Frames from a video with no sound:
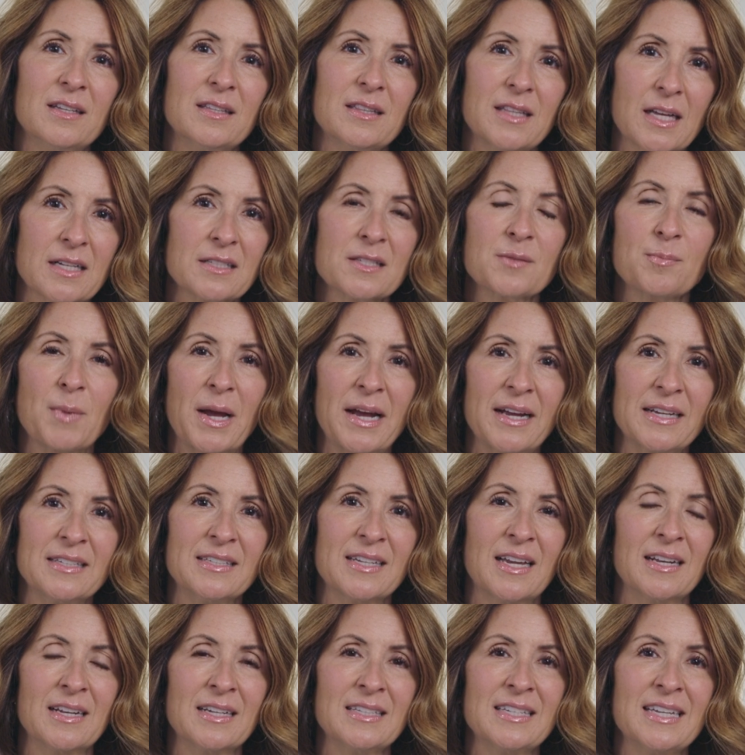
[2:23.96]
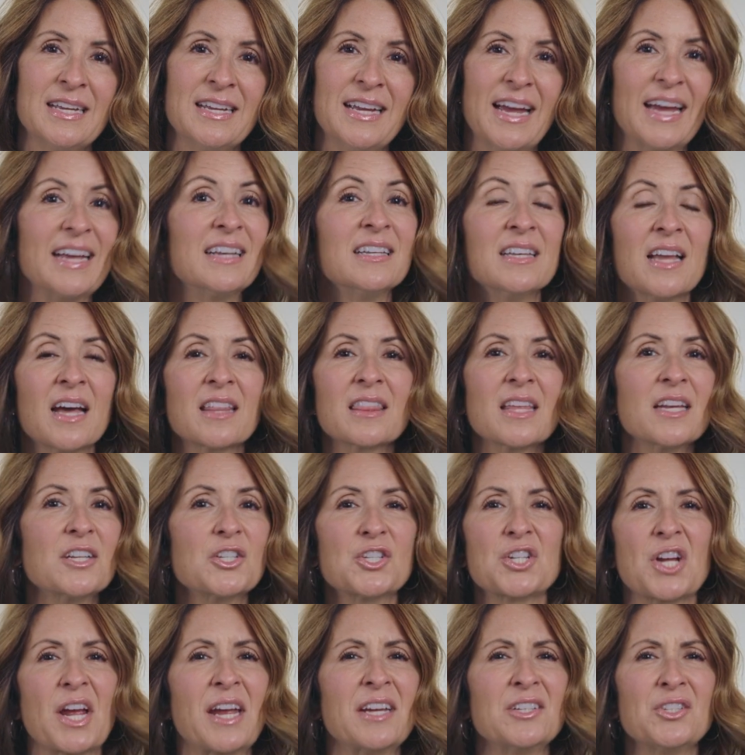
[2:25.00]
That's my identity, and nothing
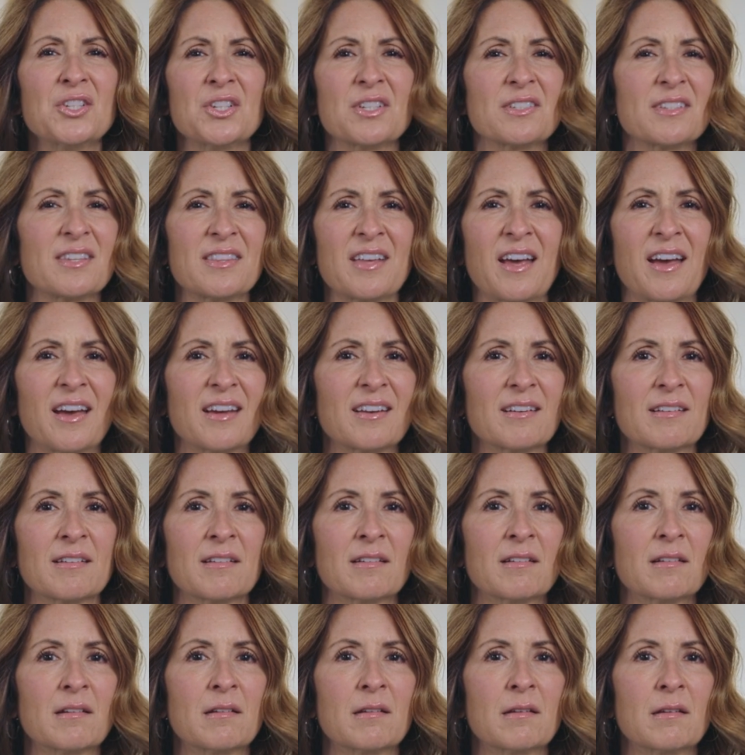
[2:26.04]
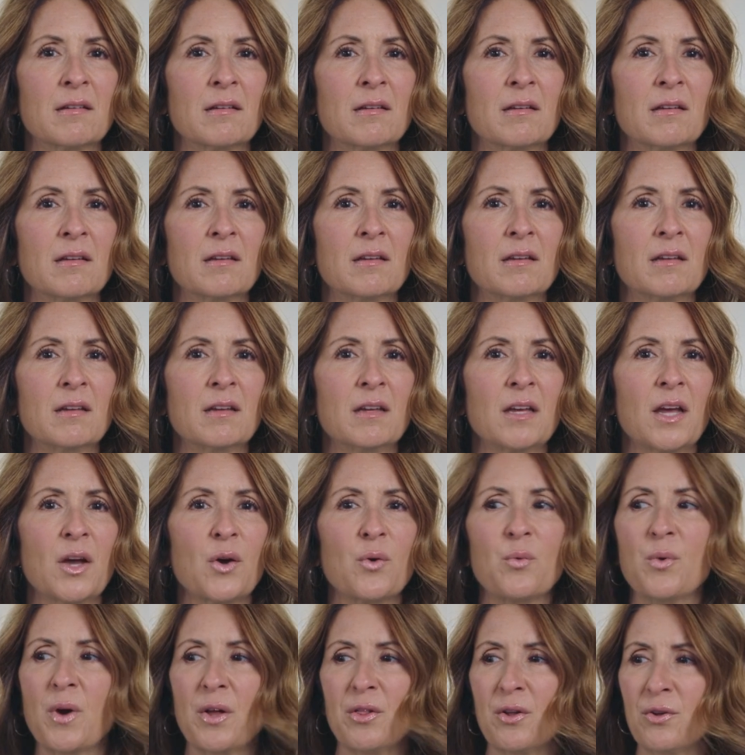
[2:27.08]
changes that.
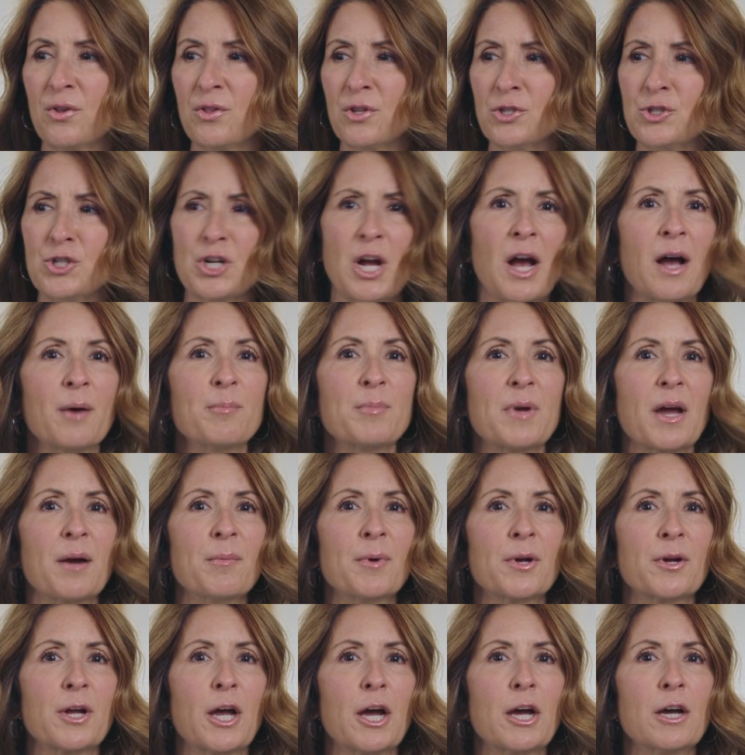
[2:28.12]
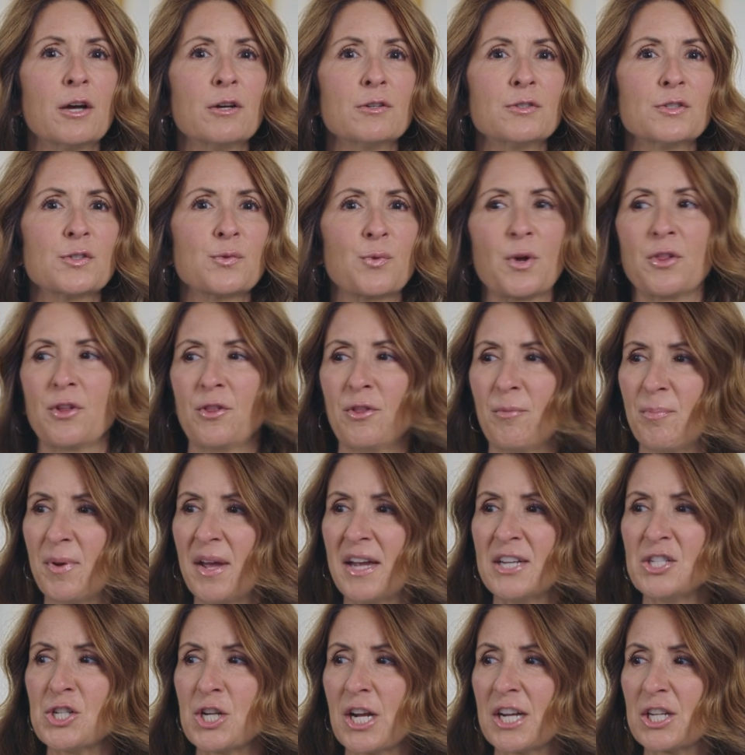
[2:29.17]
Whether the job comer goes, whether the
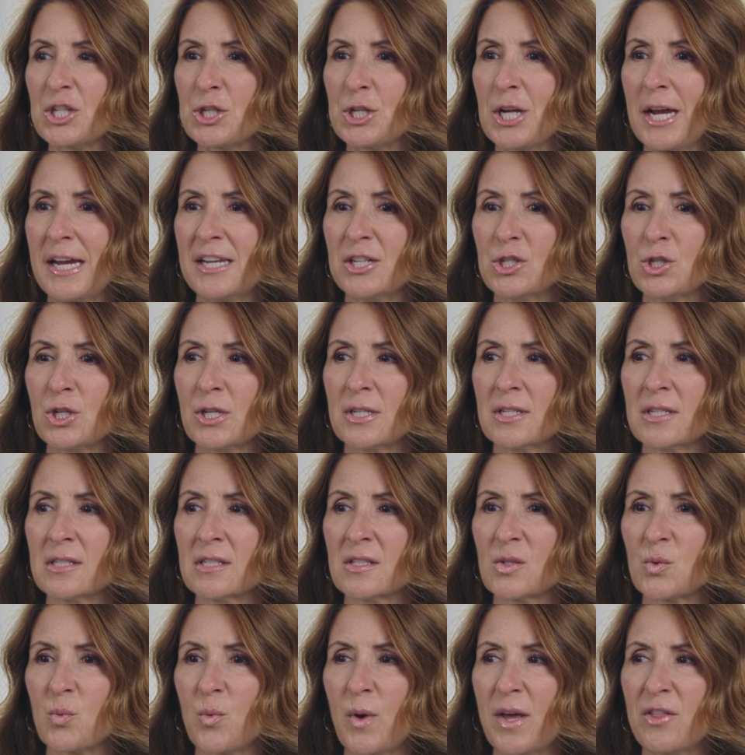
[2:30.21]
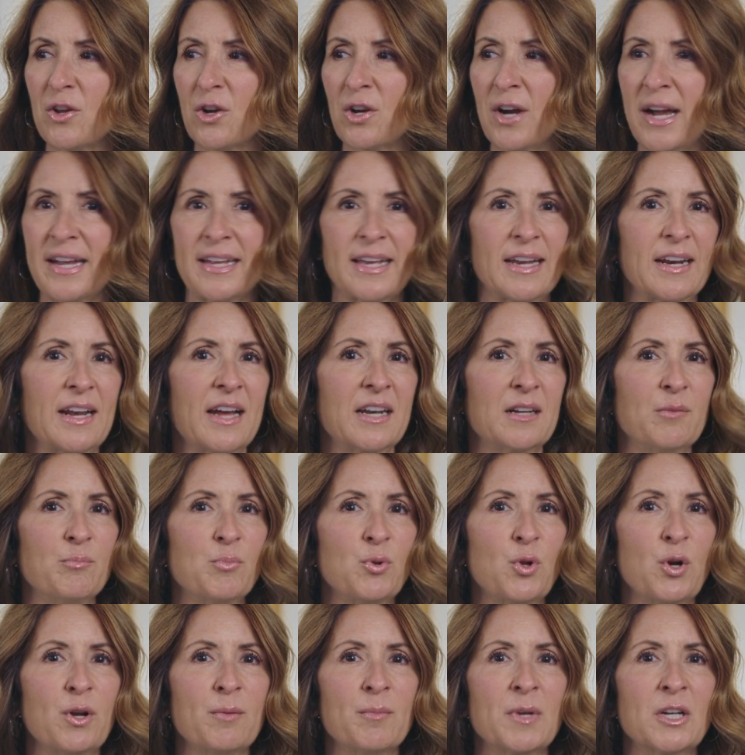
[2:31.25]
paycheck changes, whether I get
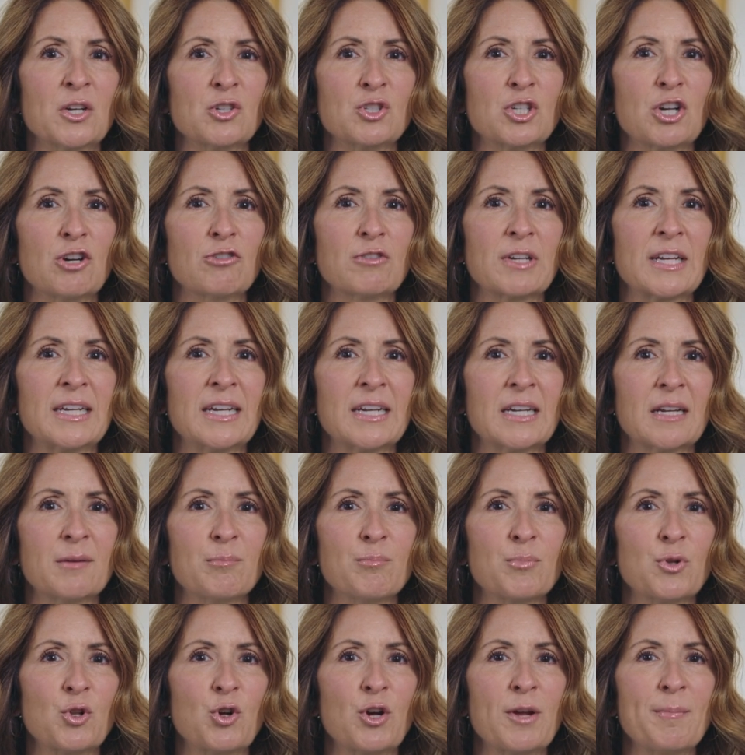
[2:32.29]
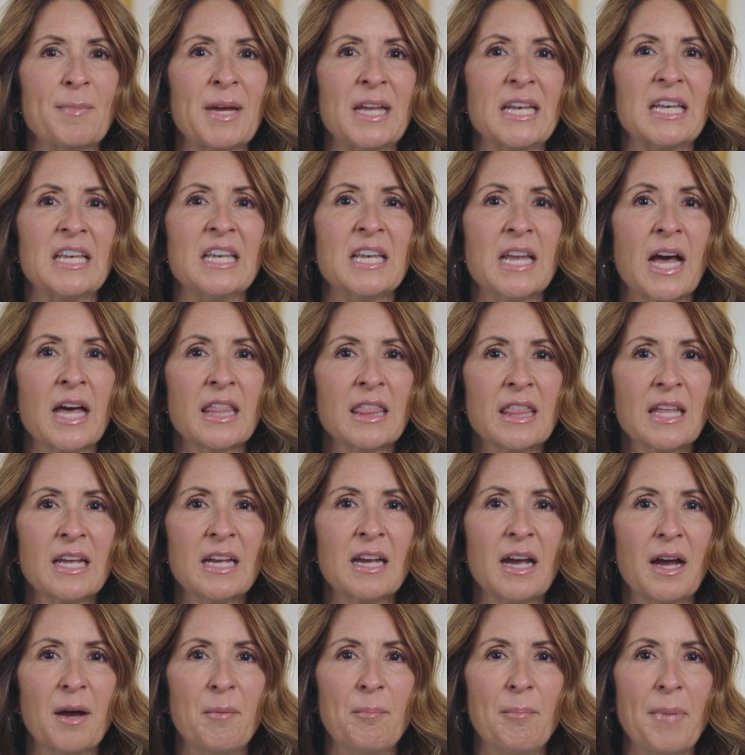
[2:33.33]
unemployment or don't get unemployment,
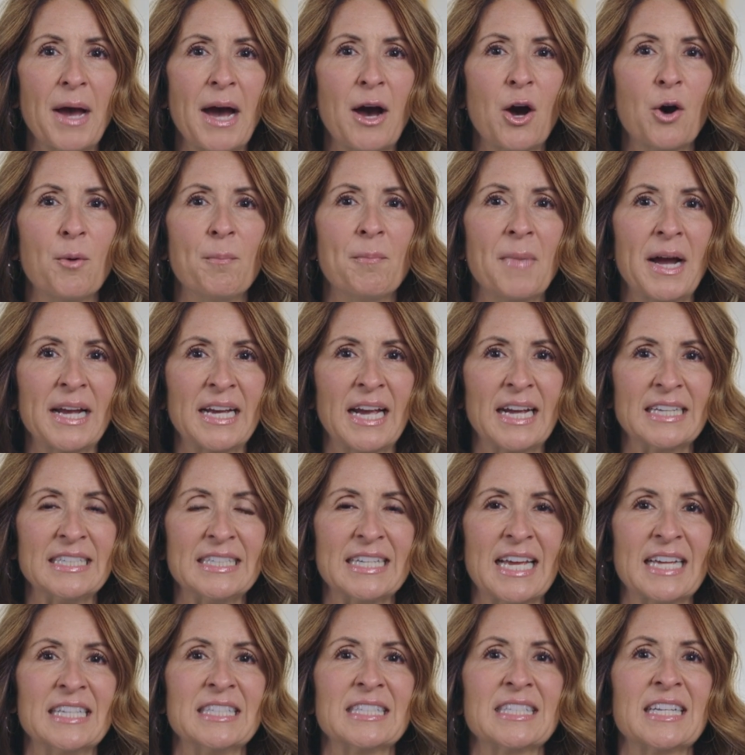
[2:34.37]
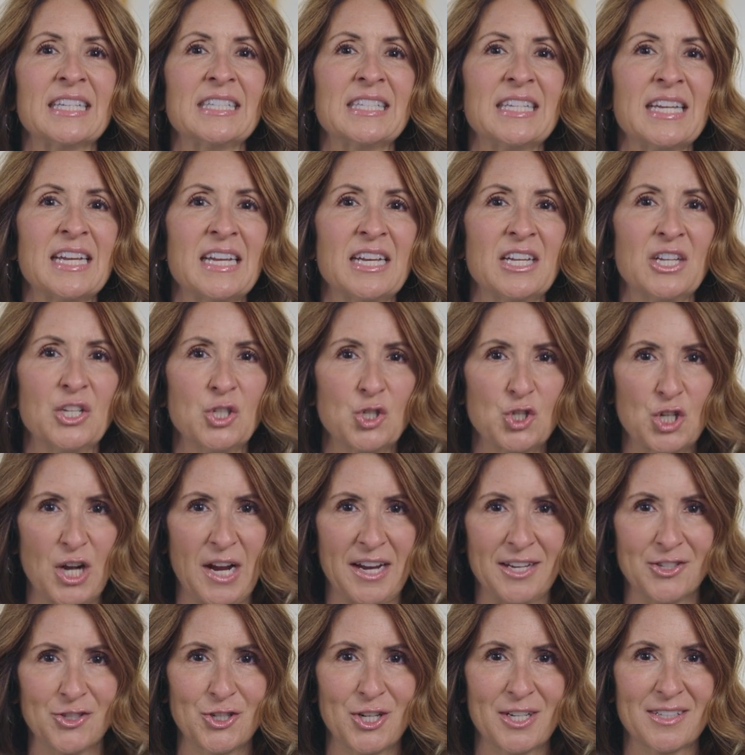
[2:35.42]
nothing about my identity
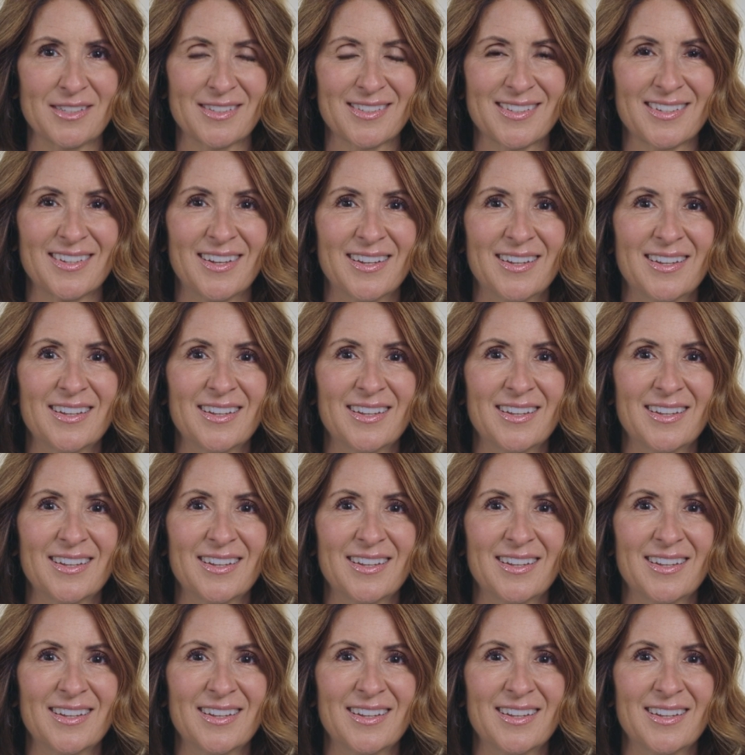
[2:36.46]
changes.